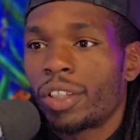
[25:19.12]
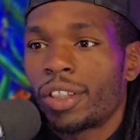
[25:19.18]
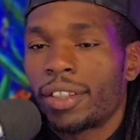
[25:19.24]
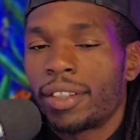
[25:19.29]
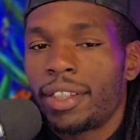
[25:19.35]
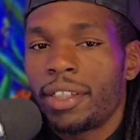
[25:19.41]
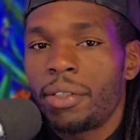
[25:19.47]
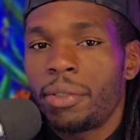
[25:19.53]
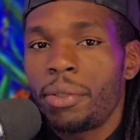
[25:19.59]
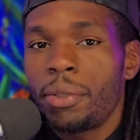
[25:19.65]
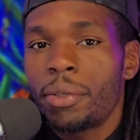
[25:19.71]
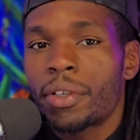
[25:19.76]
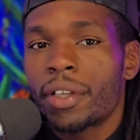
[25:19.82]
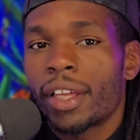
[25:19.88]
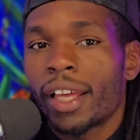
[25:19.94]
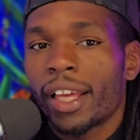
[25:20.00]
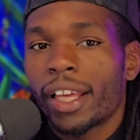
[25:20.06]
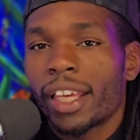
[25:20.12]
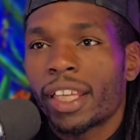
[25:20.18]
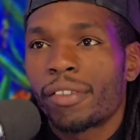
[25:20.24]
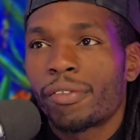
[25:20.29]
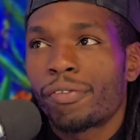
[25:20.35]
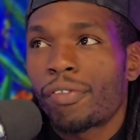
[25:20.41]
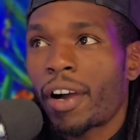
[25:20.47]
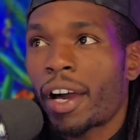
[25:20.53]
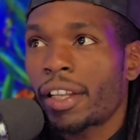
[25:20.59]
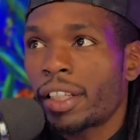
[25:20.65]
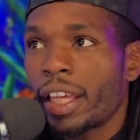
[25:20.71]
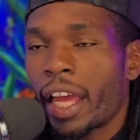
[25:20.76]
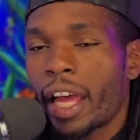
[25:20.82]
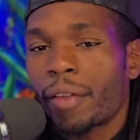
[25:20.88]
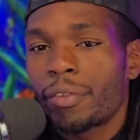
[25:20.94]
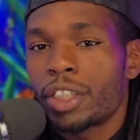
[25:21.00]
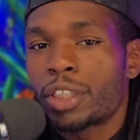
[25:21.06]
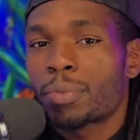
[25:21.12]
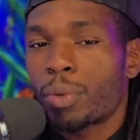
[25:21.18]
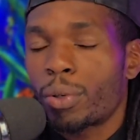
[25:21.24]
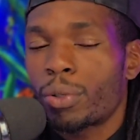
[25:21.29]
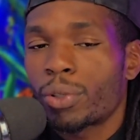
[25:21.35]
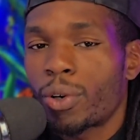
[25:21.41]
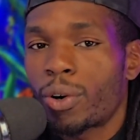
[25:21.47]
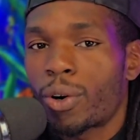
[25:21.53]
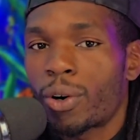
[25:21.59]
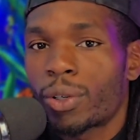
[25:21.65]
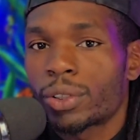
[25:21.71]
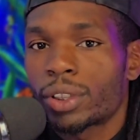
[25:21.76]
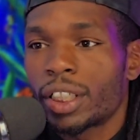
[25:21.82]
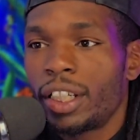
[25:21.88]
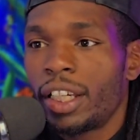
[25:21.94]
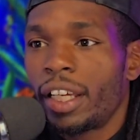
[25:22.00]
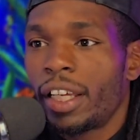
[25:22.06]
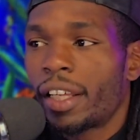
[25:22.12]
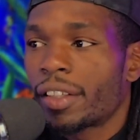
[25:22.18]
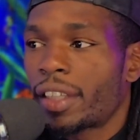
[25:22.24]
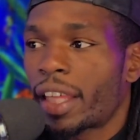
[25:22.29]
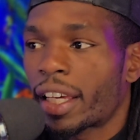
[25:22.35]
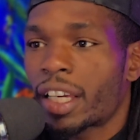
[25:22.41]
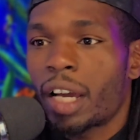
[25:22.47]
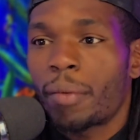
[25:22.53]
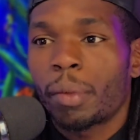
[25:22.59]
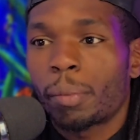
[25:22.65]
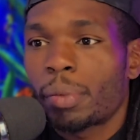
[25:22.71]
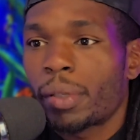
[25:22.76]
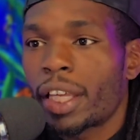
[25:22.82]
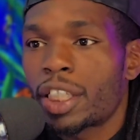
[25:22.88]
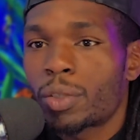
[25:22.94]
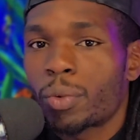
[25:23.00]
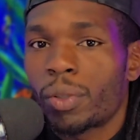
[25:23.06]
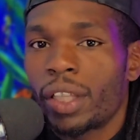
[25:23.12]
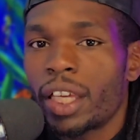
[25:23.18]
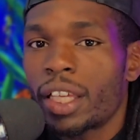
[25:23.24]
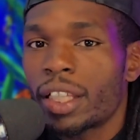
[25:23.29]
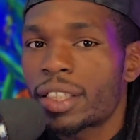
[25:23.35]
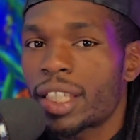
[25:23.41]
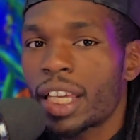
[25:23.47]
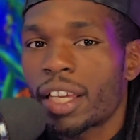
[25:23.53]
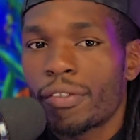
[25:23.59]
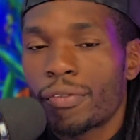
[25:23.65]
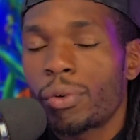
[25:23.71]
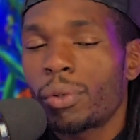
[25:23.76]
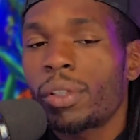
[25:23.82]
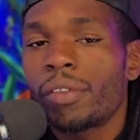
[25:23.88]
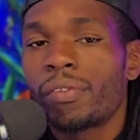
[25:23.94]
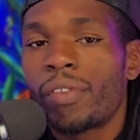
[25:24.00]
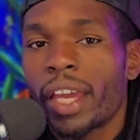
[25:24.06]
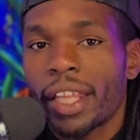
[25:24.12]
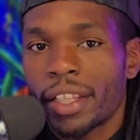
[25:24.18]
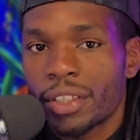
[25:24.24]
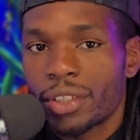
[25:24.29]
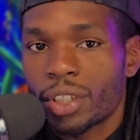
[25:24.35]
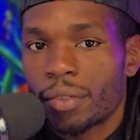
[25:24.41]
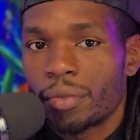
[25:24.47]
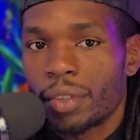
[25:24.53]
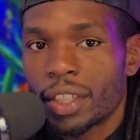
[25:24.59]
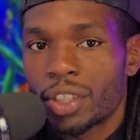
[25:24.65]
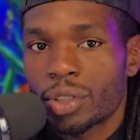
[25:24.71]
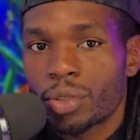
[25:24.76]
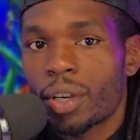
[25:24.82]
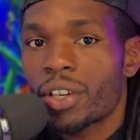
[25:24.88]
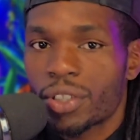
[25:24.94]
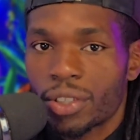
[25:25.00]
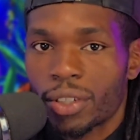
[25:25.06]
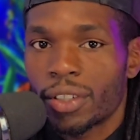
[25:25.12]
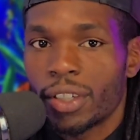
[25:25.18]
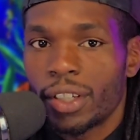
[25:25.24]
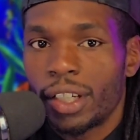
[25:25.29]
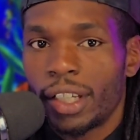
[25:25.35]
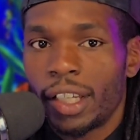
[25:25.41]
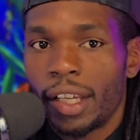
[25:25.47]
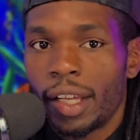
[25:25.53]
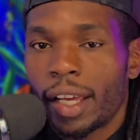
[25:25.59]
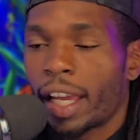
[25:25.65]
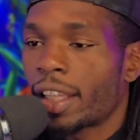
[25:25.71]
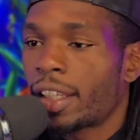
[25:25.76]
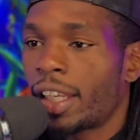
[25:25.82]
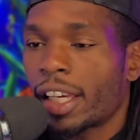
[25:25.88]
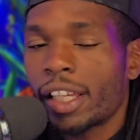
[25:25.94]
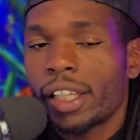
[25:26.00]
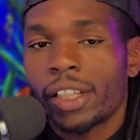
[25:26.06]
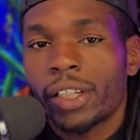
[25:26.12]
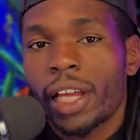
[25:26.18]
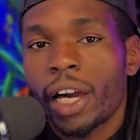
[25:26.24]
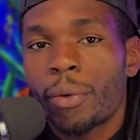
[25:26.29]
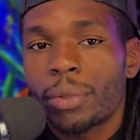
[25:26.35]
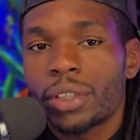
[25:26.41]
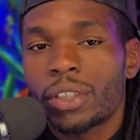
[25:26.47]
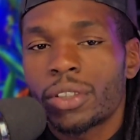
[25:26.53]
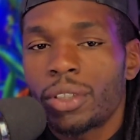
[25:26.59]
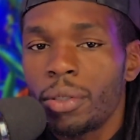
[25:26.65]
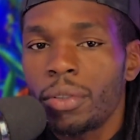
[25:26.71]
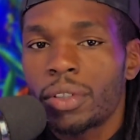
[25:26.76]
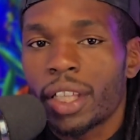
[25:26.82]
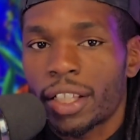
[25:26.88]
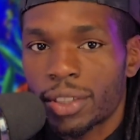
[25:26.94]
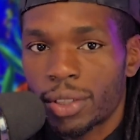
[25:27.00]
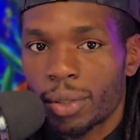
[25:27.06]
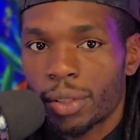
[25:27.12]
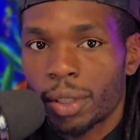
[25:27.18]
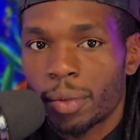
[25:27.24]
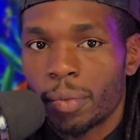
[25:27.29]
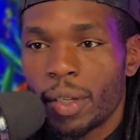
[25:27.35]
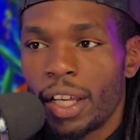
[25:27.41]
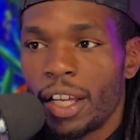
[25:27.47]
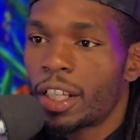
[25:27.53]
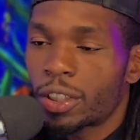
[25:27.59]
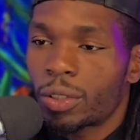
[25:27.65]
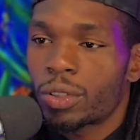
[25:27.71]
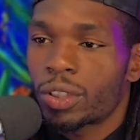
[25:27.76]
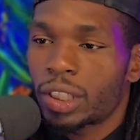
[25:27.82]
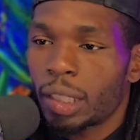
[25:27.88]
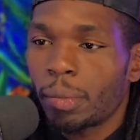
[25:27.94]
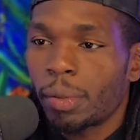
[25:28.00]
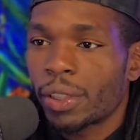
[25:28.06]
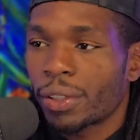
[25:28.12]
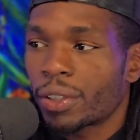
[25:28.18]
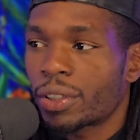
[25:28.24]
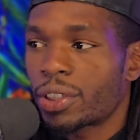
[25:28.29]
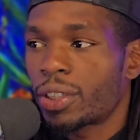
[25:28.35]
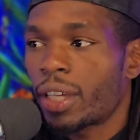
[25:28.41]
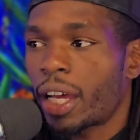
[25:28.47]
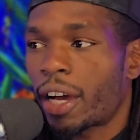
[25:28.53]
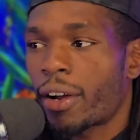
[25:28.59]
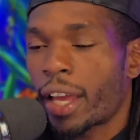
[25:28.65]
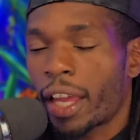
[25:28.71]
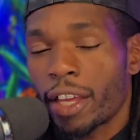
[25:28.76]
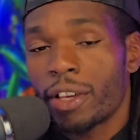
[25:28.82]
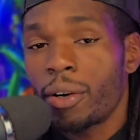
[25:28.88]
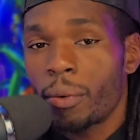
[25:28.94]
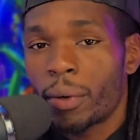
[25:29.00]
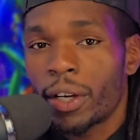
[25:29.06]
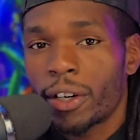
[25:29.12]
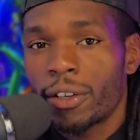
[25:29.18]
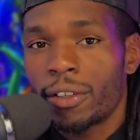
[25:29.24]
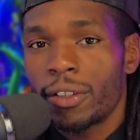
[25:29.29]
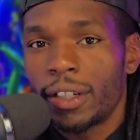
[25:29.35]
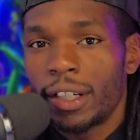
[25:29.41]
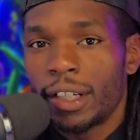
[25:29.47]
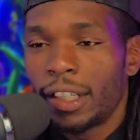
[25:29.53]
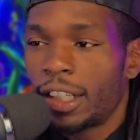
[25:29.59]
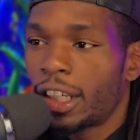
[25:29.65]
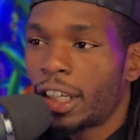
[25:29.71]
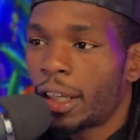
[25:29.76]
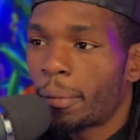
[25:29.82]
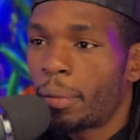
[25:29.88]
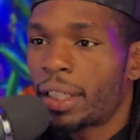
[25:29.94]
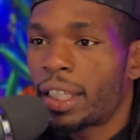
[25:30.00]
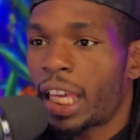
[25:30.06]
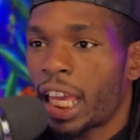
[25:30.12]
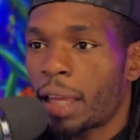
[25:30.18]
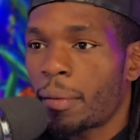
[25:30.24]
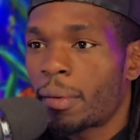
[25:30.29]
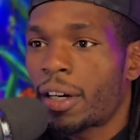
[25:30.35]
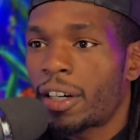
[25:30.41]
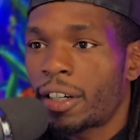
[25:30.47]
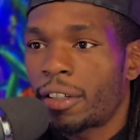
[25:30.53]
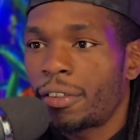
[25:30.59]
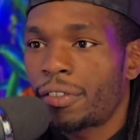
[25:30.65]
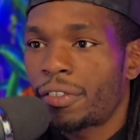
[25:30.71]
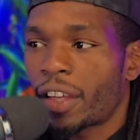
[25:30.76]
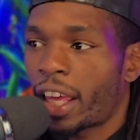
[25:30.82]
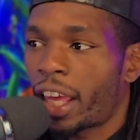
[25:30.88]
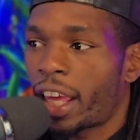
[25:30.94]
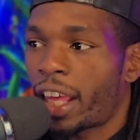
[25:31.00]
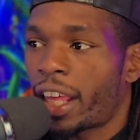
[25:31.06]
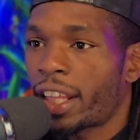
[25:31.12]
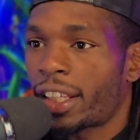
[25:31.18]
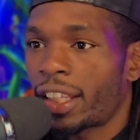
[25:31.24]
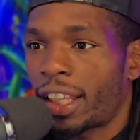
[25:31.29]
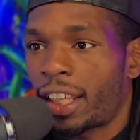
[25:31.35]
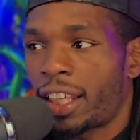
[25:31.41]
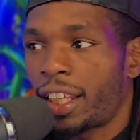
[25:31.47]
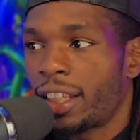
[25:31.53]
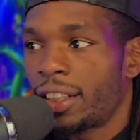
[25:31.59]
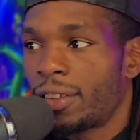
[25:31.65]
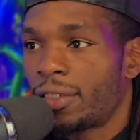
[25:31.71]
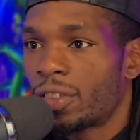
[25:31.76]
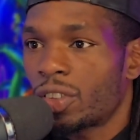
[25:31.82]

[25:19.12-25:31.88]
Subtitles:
you can finally have these protocols that come in place where they can take full advantage of this structure and they can allow us to do things on them. So similar to how AOL became of, and it